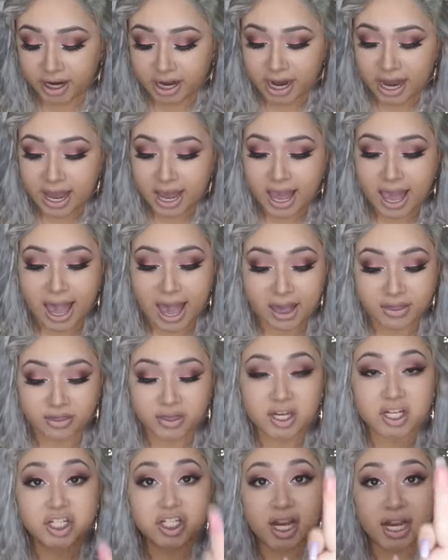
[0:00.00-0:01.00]
And
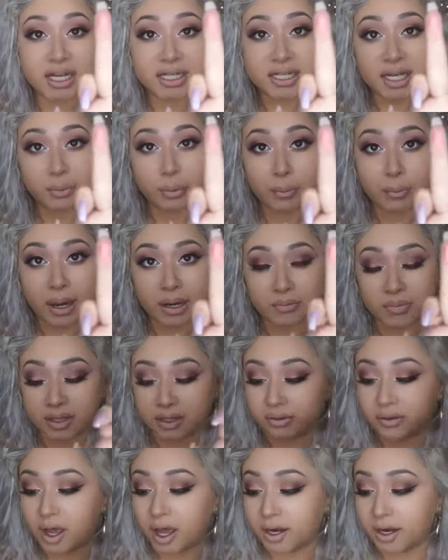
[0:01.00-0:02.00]
this shade did remind me a
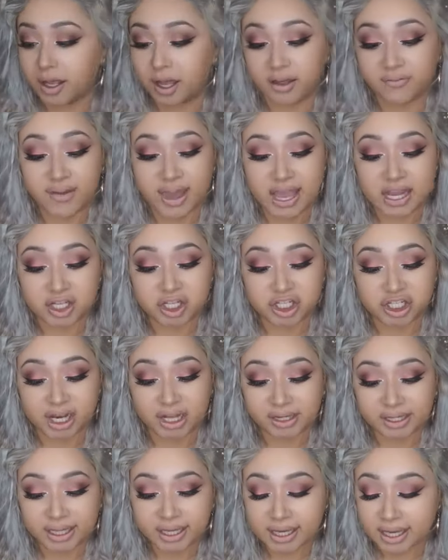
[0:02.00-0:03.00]
lot of
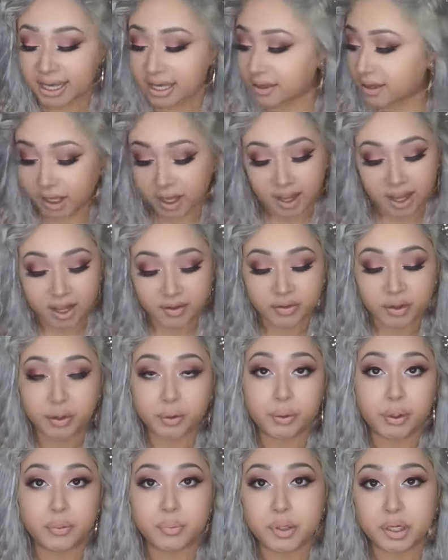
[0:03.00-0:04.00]
Angelic in the
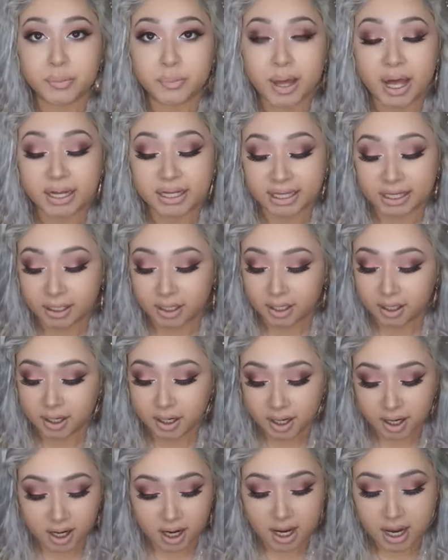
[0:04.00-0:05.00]
Huda Beauty palette.
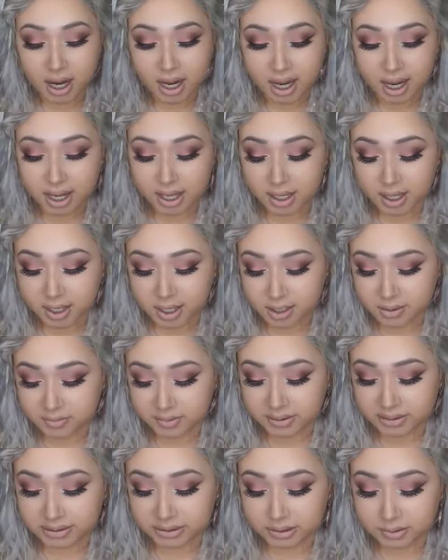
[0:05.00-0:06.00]

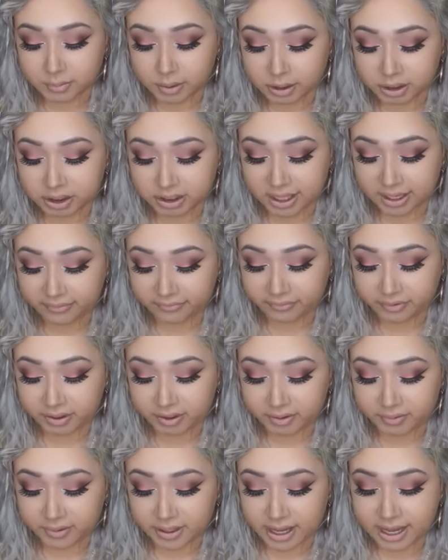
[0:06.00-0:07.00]
Let me swatch that for
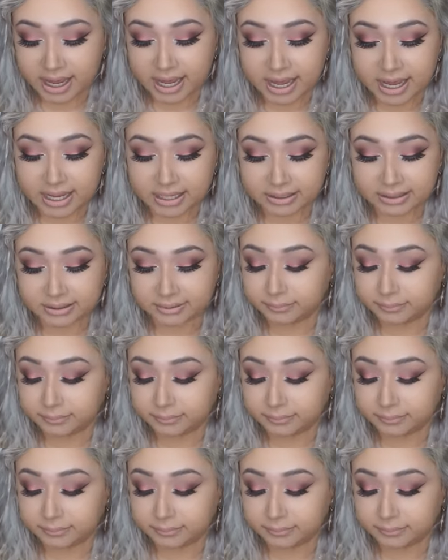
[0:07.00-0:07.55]
you guys.